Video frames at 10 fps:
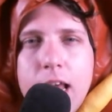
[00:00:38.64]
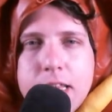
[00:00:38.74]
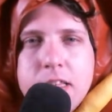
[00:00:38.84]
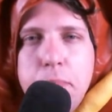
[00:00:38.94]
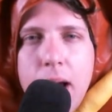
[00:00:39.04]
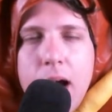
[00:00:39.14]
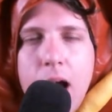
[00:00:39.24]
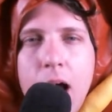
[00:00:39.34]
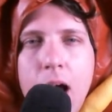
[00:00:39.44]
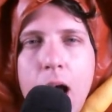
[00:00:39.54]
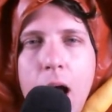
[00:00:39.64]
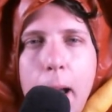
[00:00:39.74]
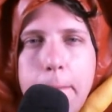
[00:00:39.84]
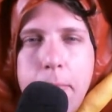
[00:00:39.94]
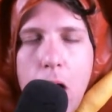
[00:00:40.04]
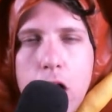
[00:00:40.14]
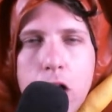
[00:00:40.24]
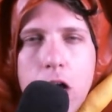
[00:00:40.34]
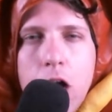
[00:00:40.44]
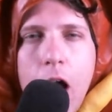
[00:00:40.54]
Isabella,
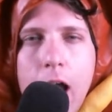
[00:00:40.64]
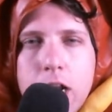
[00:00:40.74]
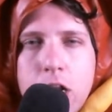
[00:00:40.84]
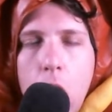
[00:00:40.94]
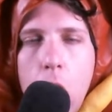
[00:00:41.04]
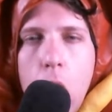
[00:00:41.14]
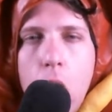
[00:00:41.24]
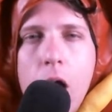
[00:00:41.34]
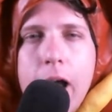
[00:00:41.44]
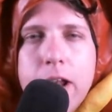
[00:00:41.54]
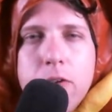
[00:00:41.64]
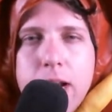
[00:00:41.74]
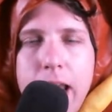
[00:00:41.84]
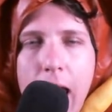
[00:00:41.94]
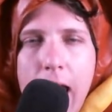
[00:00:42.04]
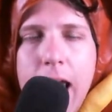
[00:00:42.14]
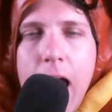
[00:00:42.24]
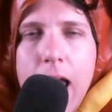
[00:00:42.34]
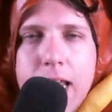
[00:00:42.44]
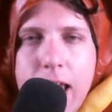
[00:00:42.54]
Parker and Cole, and Renee
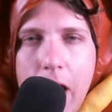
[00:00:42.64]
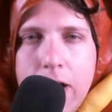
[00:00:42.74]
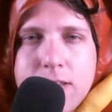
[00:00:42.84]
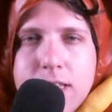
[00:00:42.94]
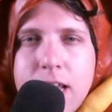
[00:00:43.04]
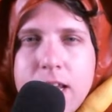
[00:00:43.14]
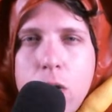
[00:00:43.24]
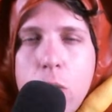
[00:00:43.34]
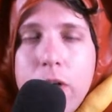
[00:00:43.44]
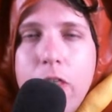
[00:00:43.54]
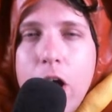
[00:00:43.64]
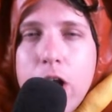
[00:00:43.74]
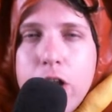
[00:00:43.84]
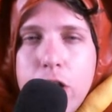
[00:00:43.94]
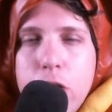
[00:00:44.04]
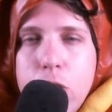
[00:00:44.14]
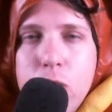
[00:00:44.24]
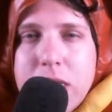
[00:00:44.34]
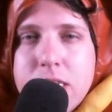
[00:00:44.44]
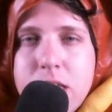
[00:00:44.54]
and Garrison, with our
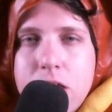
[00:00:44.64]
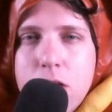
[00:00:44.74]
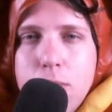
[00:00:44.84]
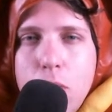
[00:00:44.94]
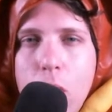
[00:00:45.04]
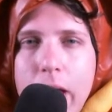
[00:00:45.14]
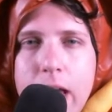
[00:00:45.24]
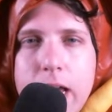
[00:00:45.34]
new single boy,